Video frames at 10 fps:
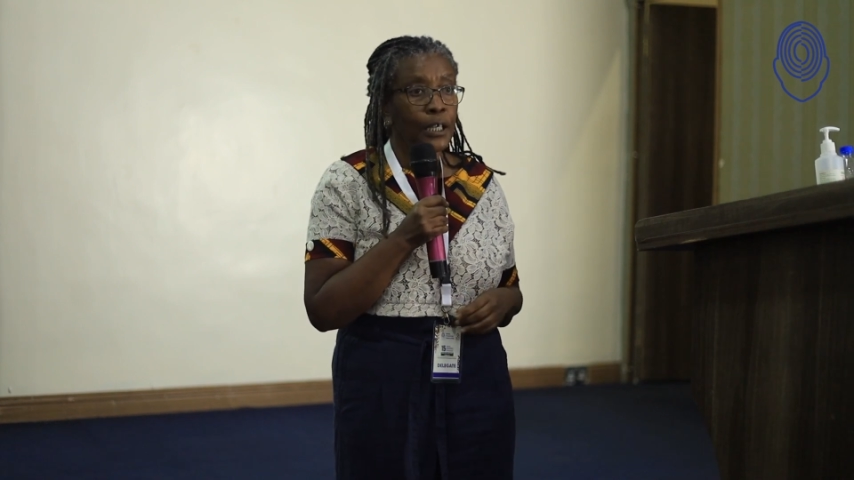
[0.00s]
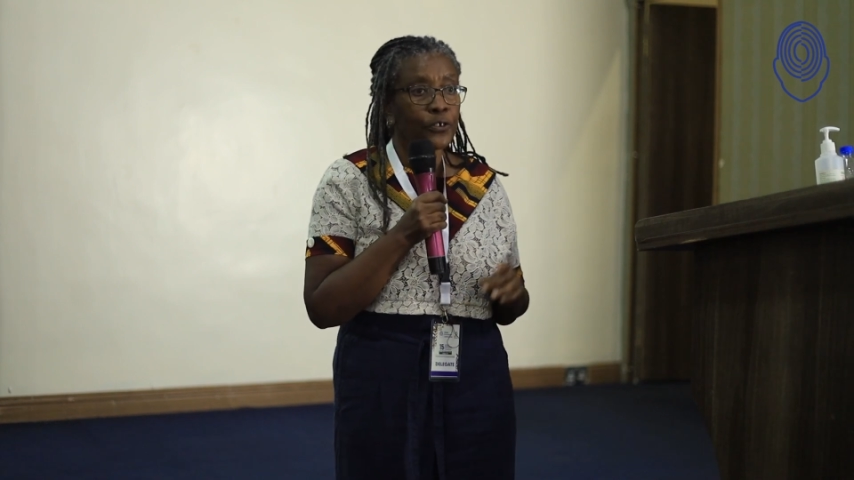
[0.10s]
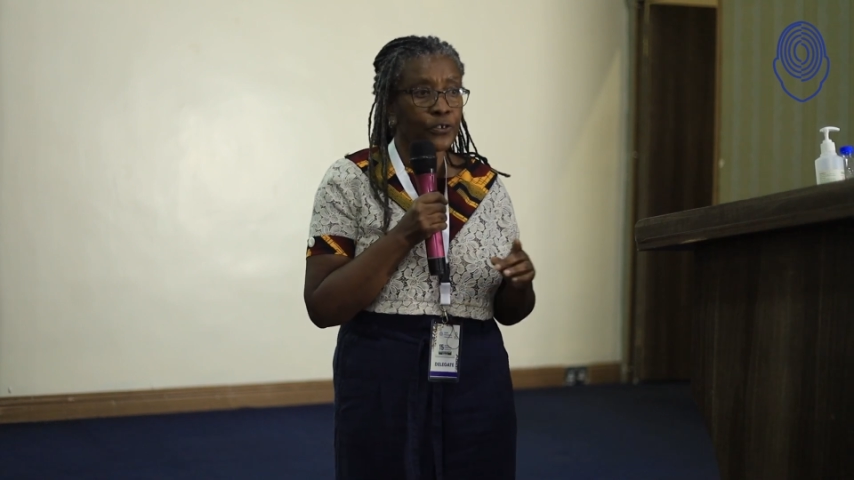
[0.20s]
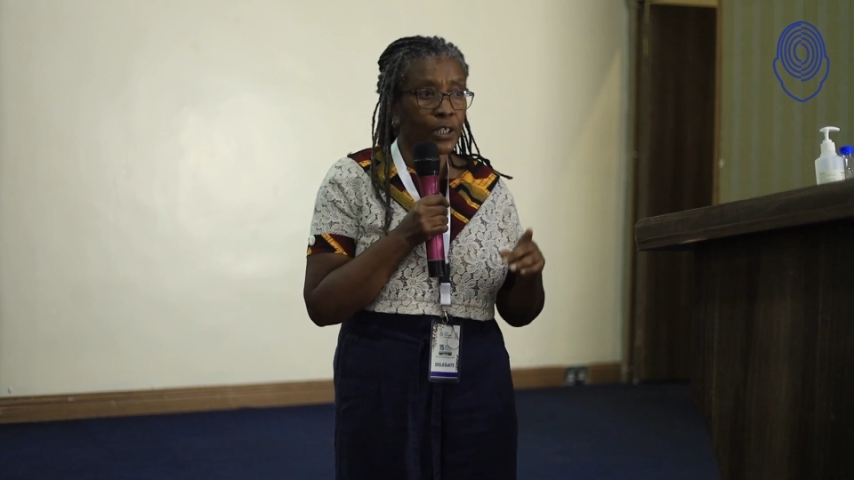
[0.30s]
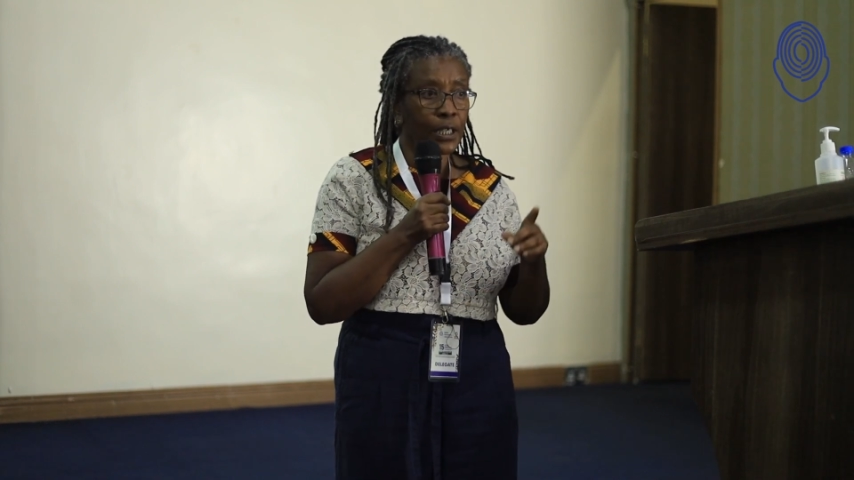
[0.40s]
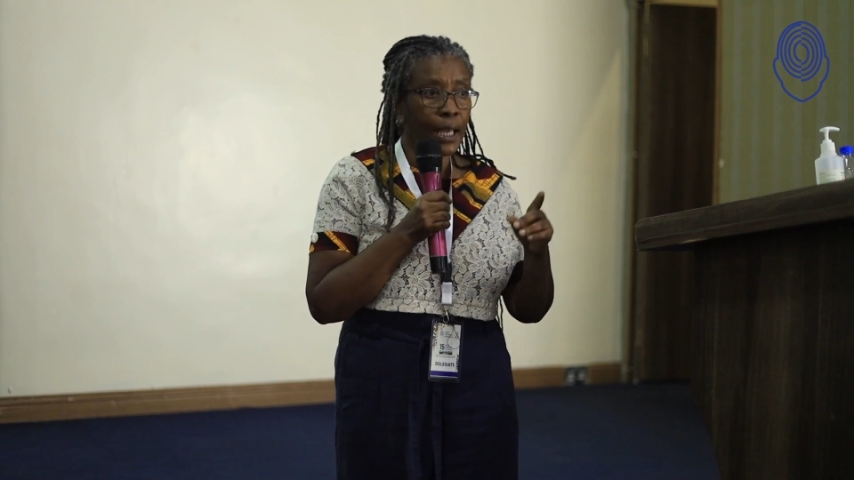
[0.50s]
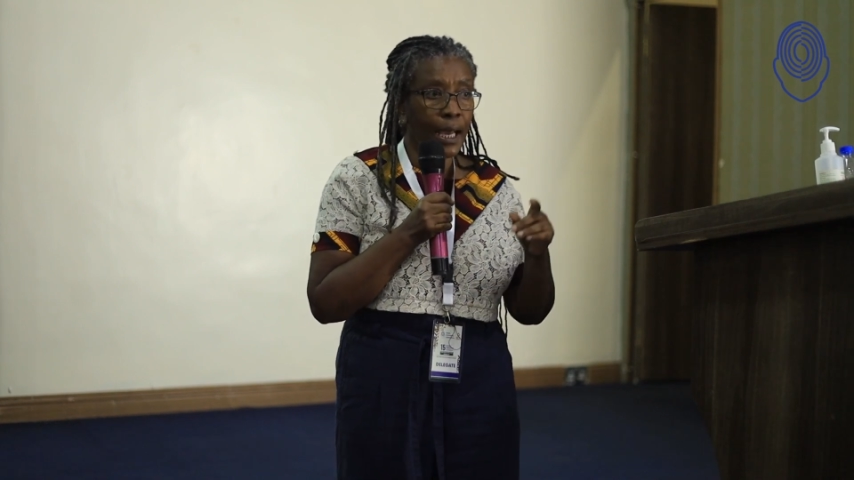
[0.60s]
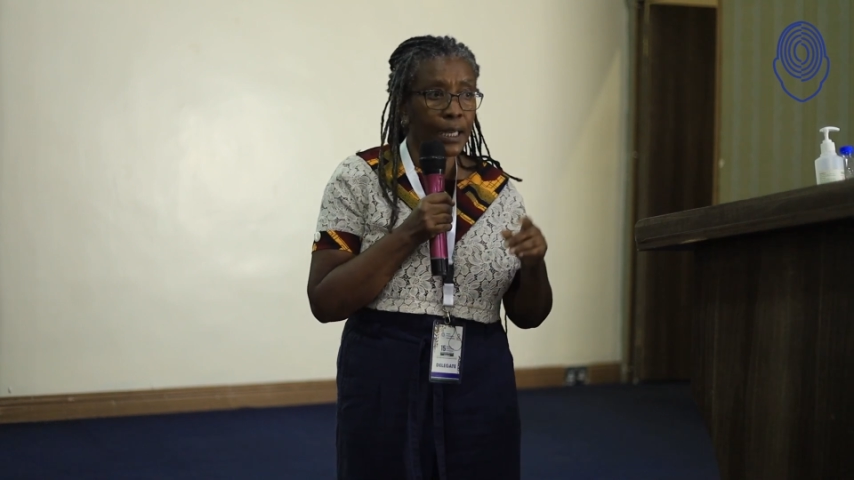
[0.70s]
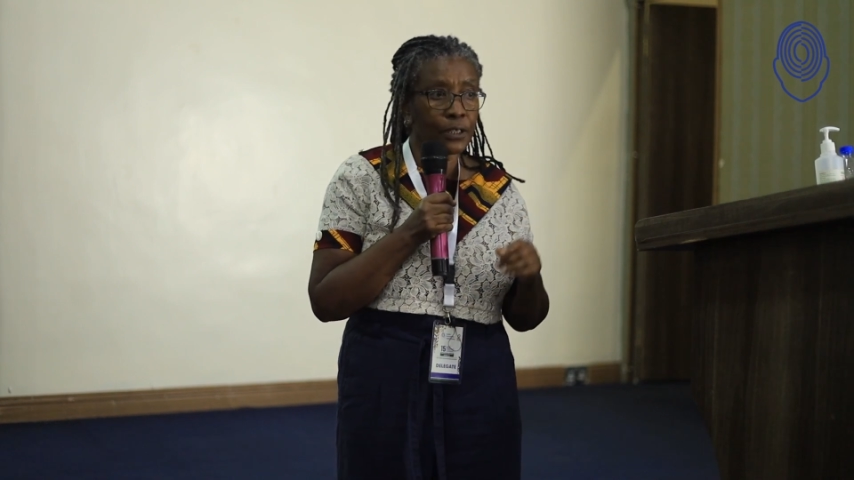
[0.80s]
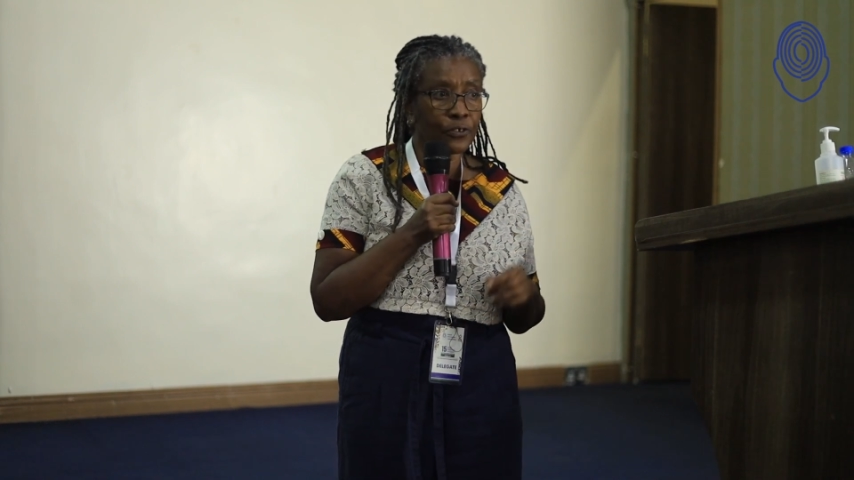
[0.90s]
still
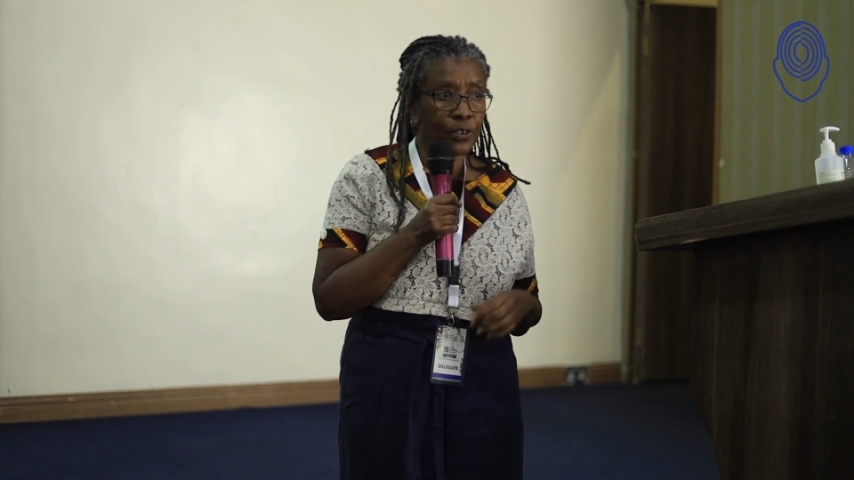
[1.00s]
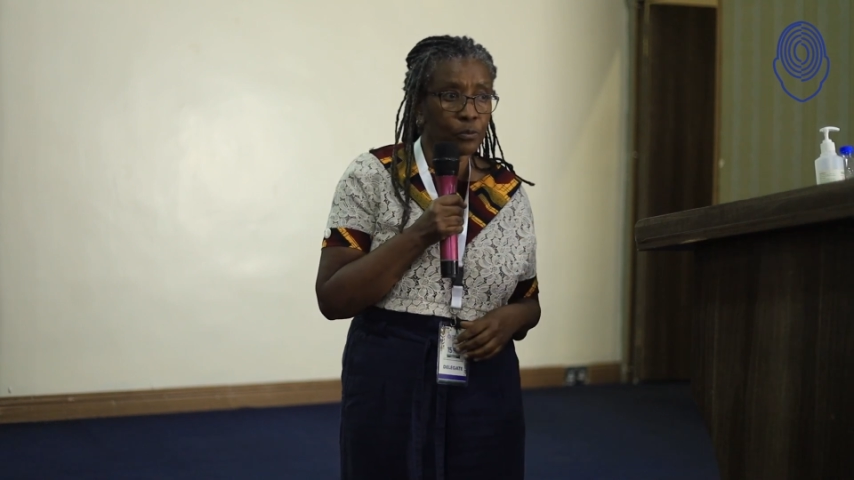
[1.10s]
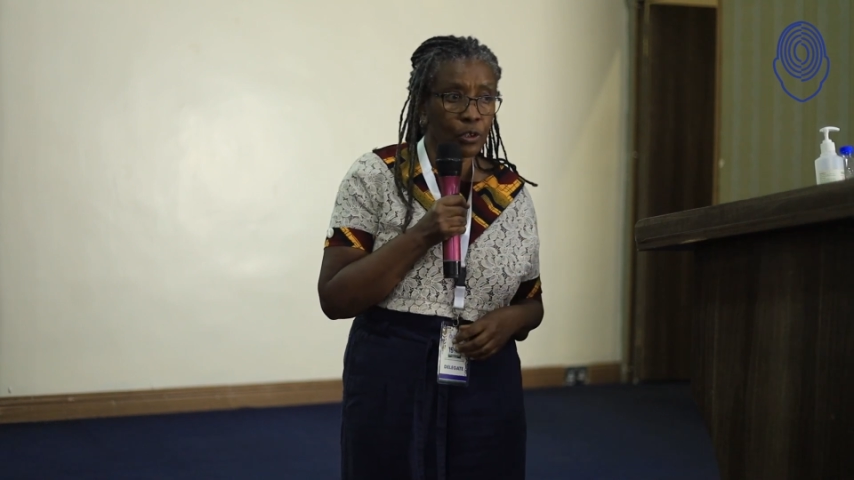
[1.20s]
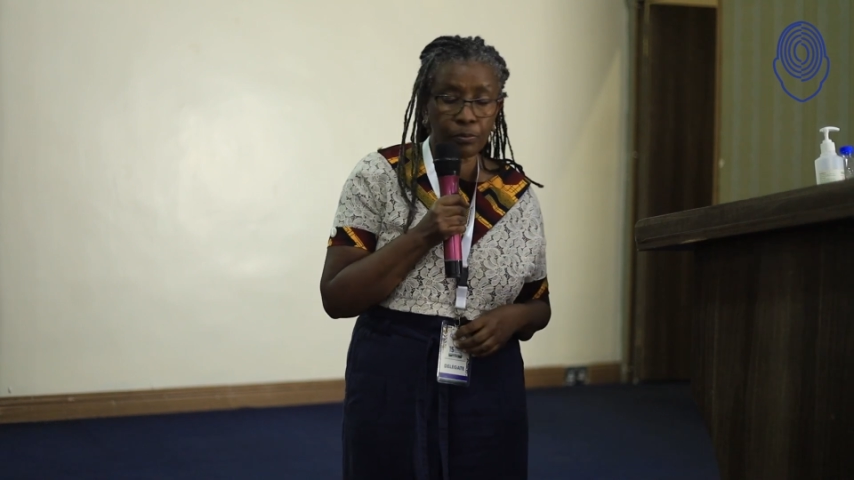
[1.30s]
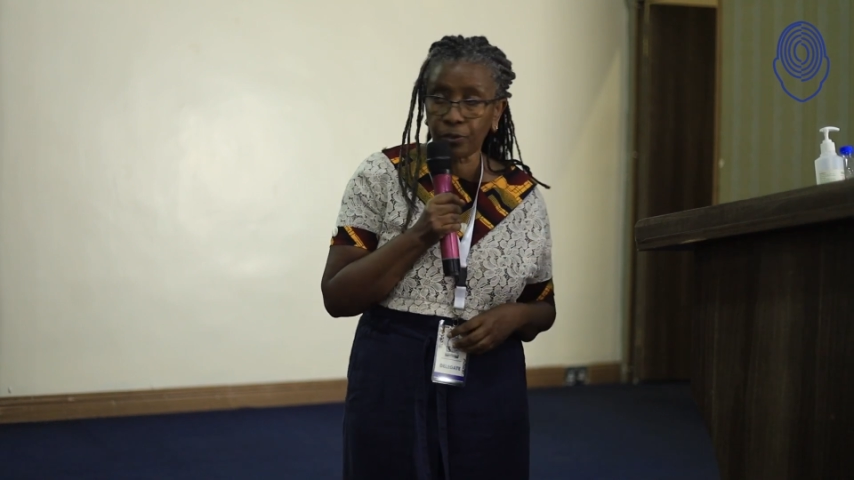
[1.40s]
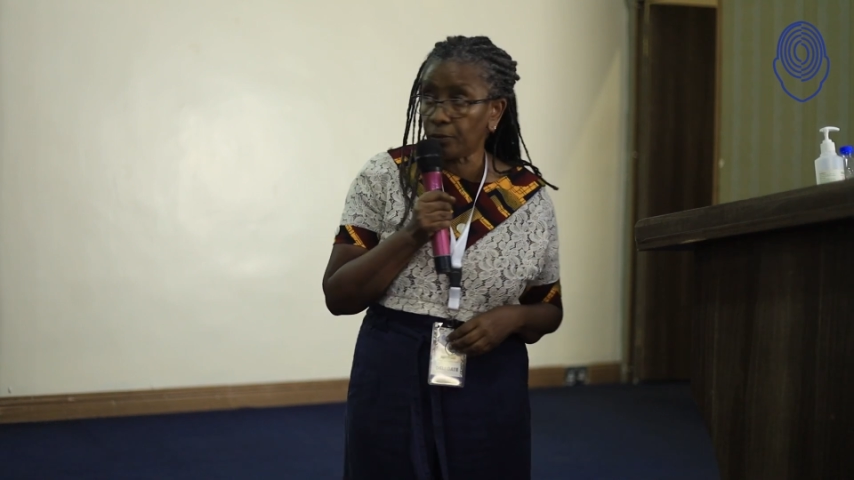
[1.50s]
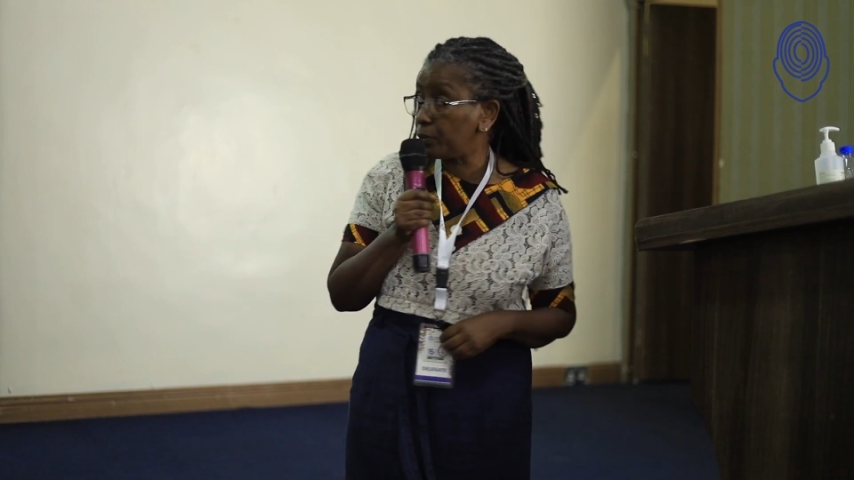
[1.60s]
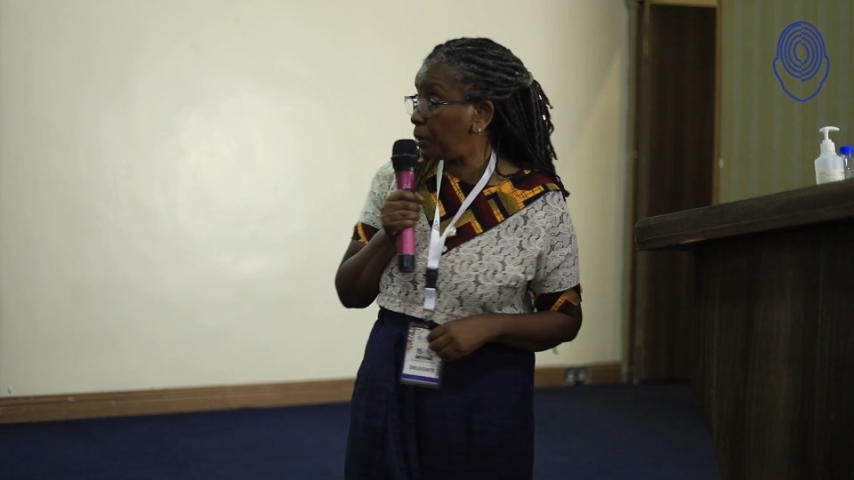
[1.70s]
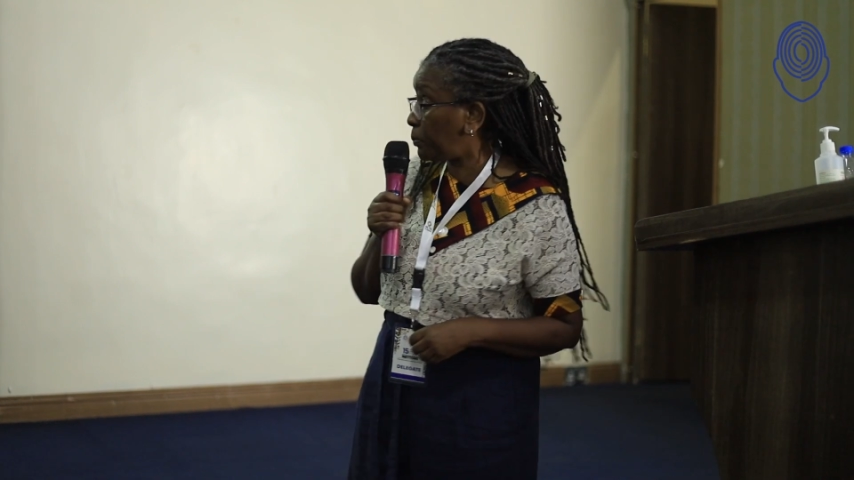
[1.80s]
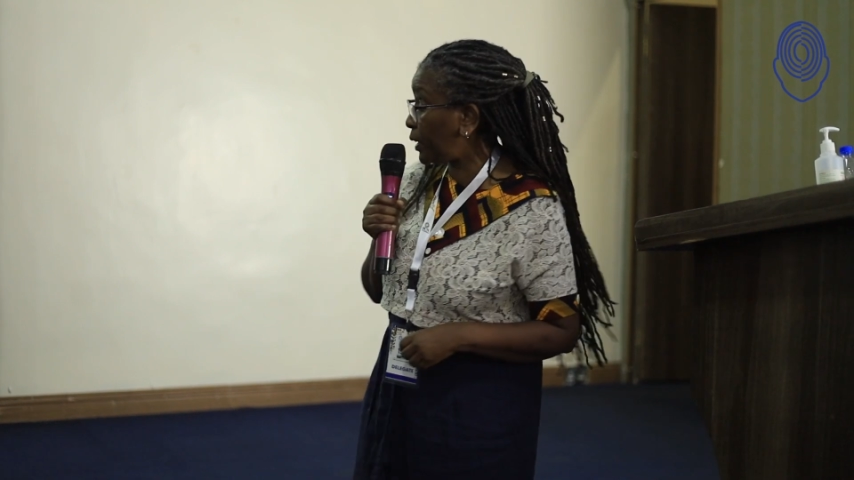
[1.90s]
had symptoms of
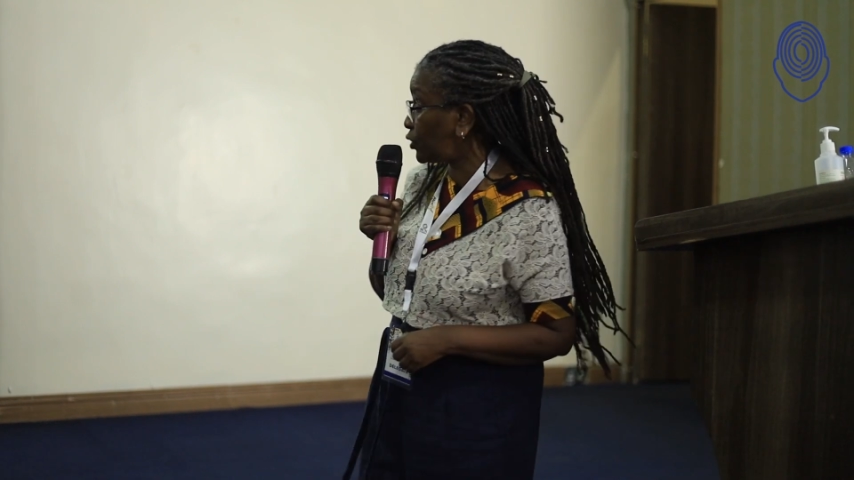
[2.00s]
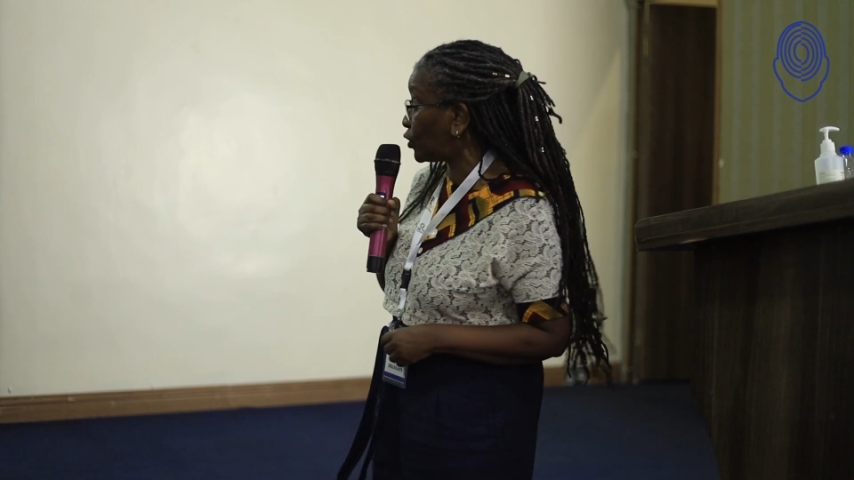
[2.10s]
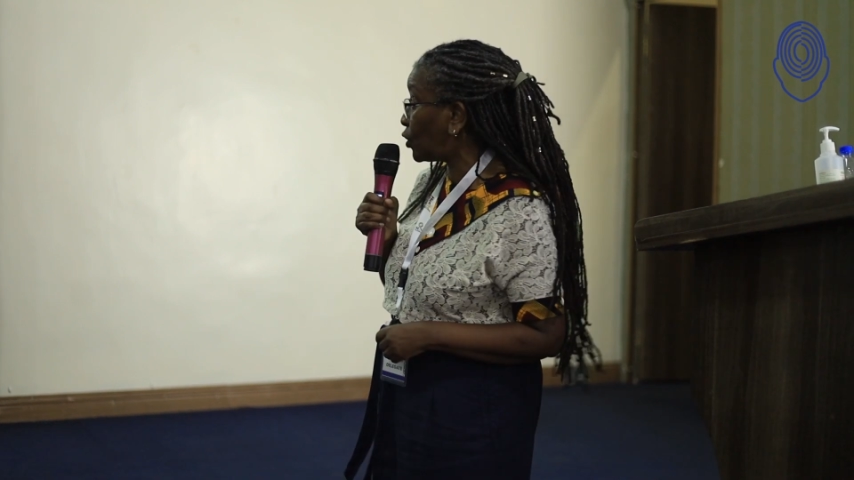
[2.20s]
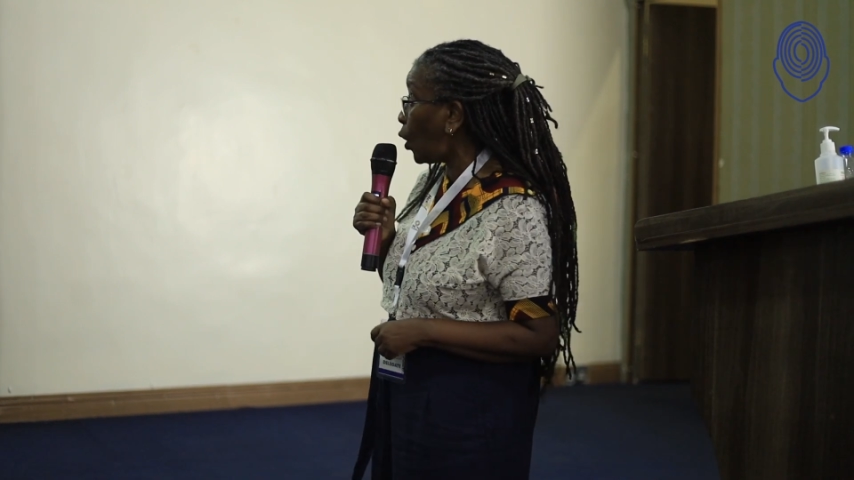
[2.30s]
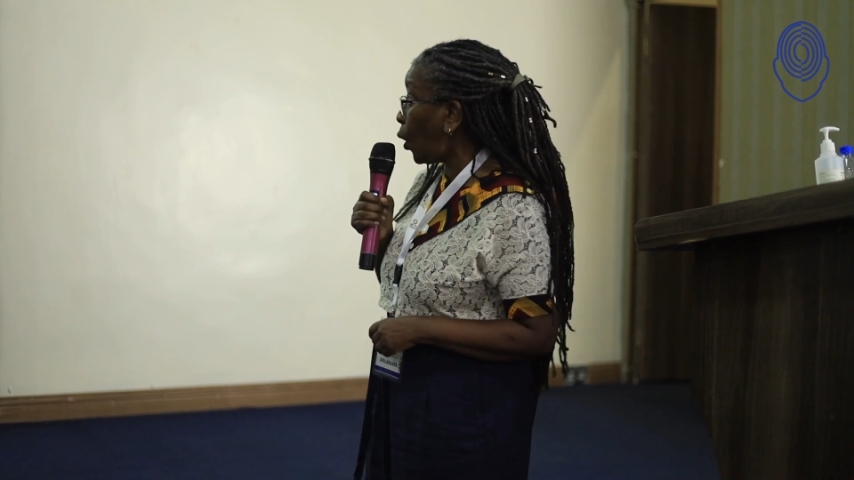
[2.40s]
depression